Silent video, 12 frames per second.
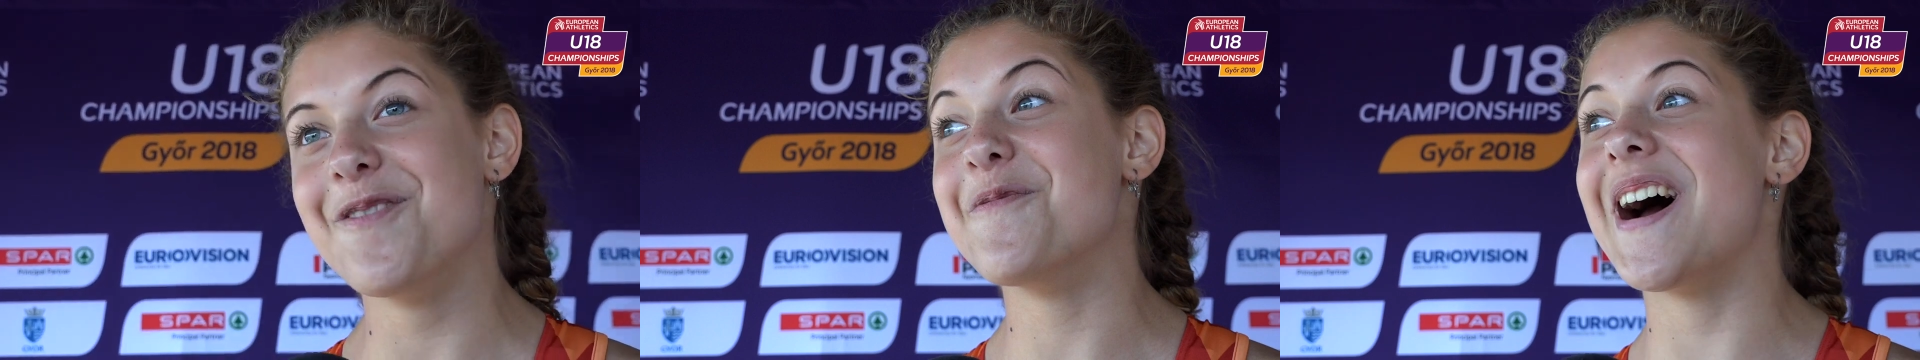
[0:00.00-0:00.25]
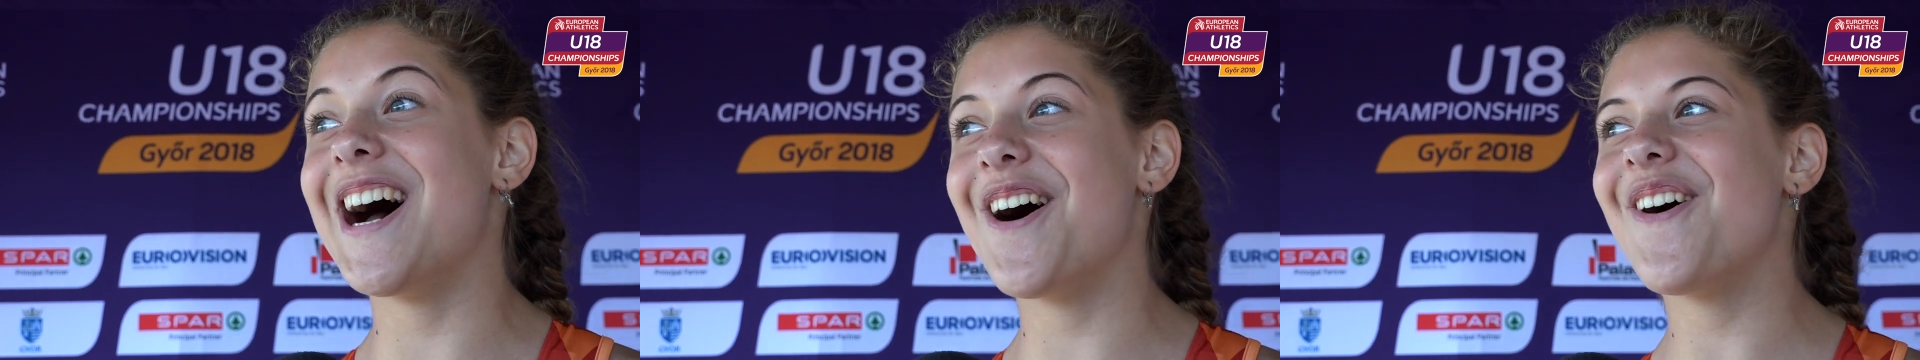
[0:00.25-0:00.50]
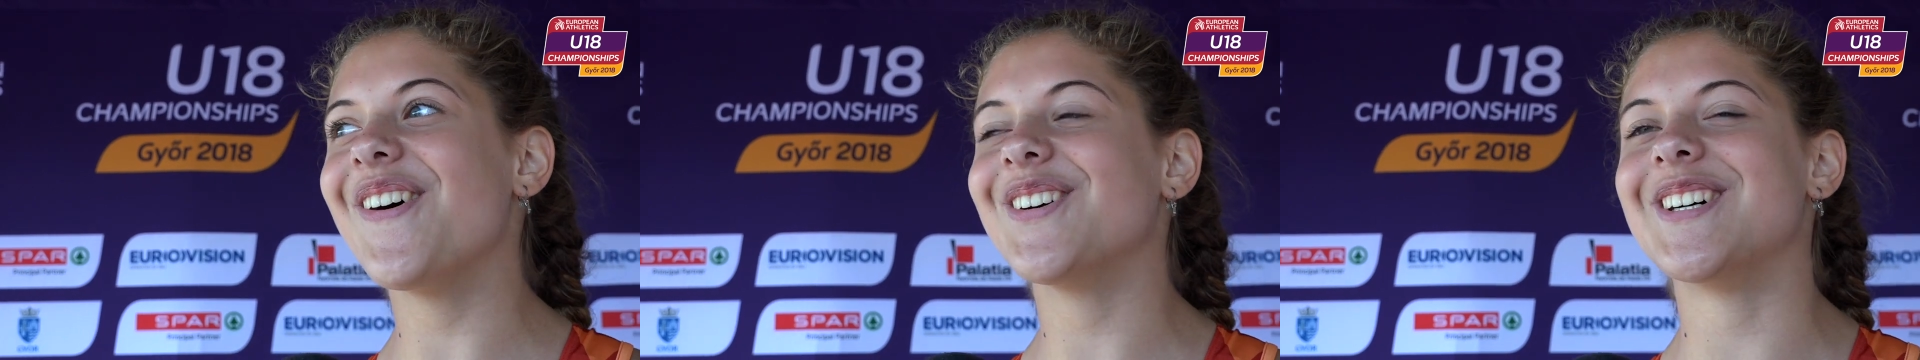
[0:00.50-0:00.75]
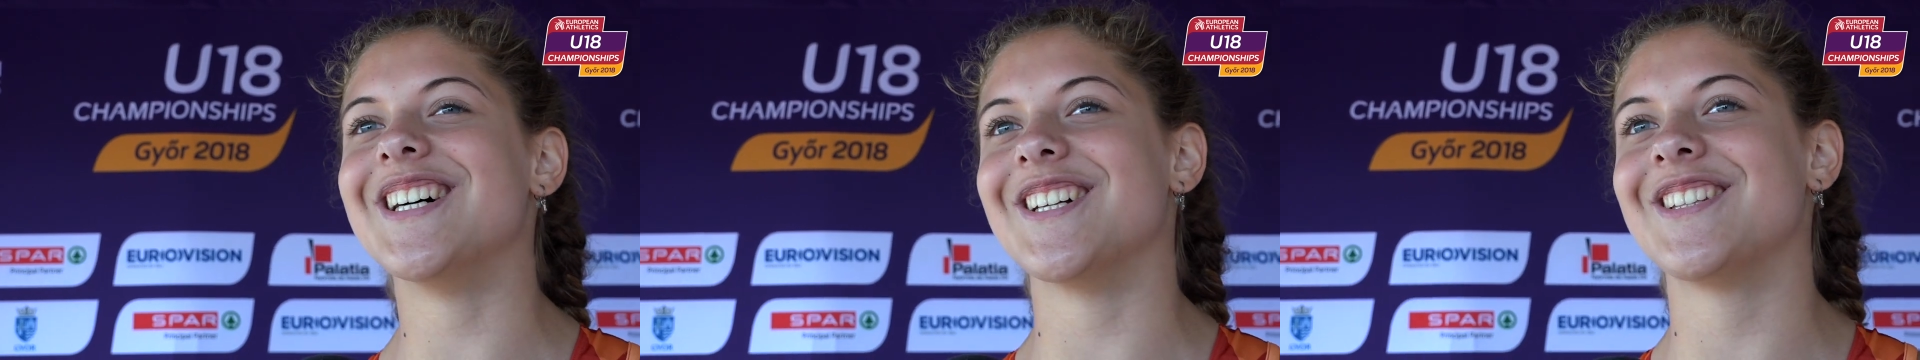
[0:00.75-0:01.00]

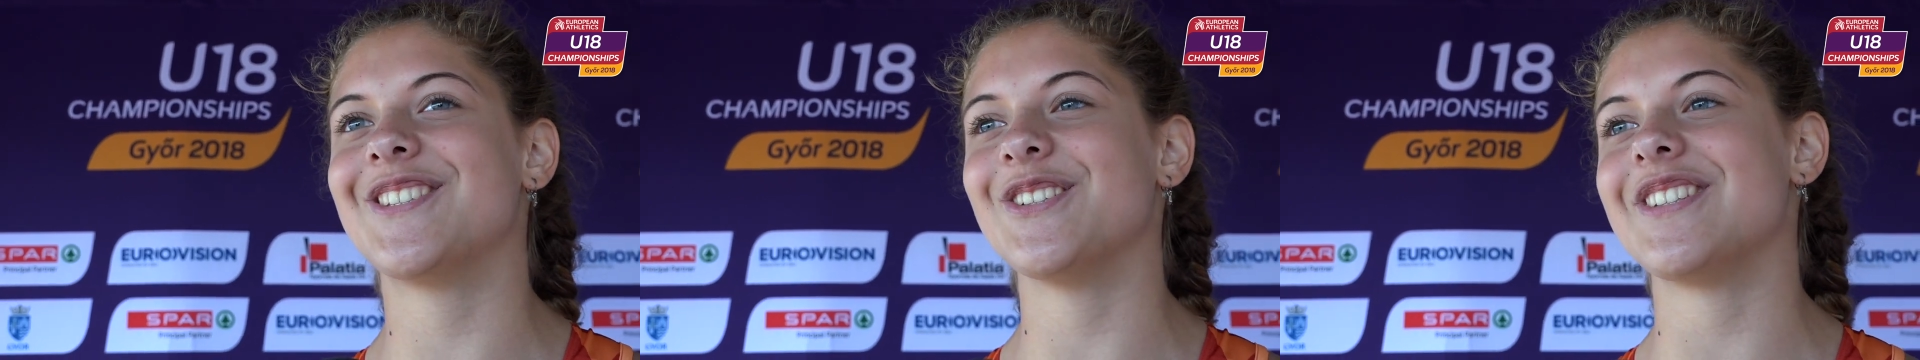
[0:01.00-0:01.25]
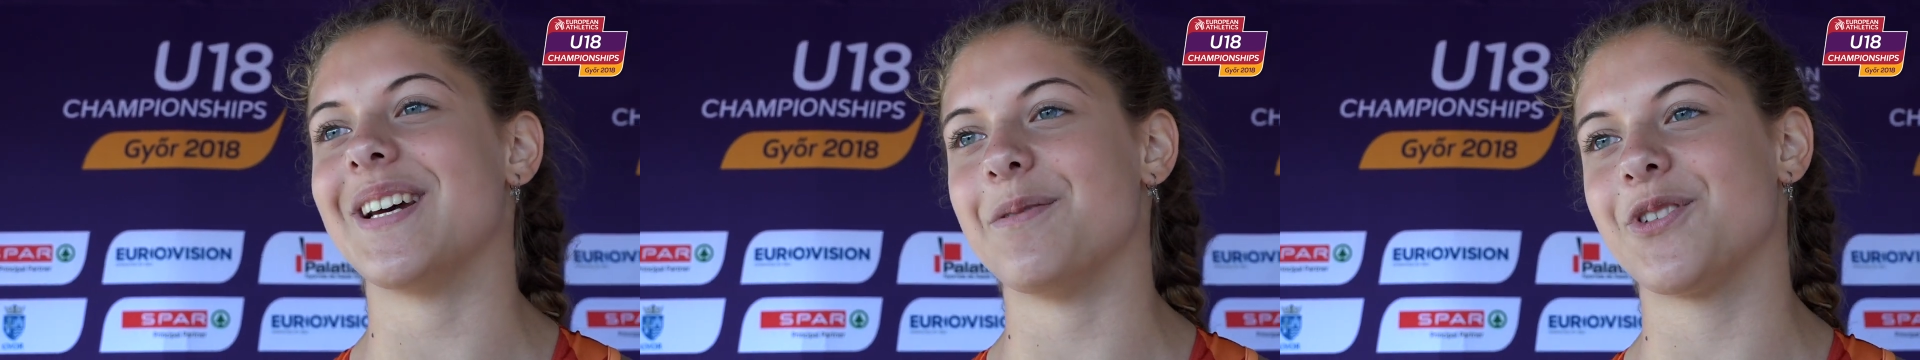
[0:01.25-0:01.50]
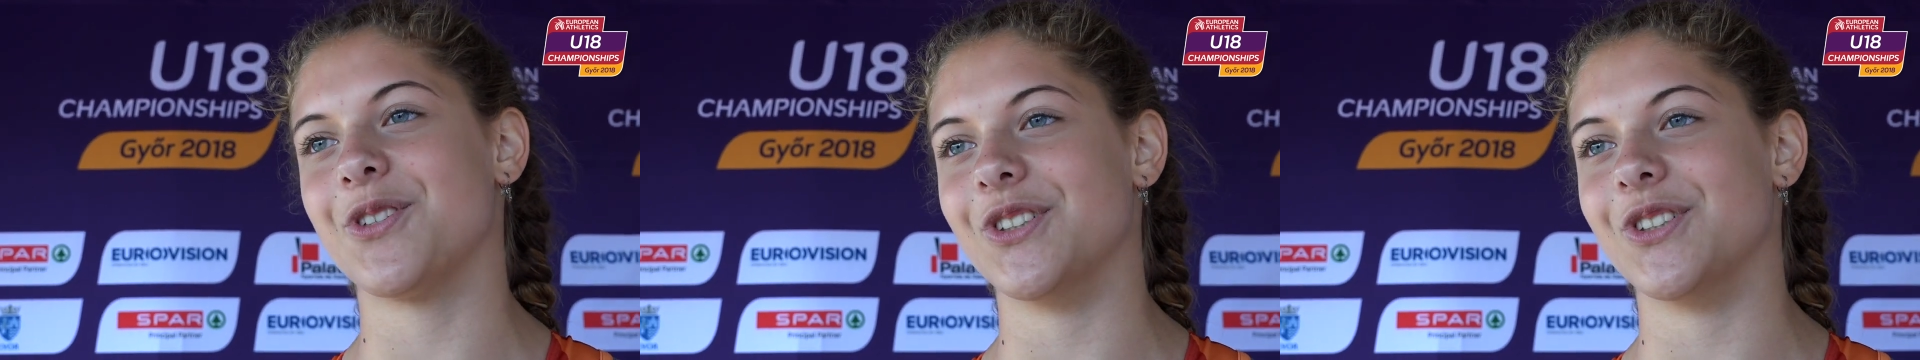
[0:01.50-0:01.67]
Well, uh, two times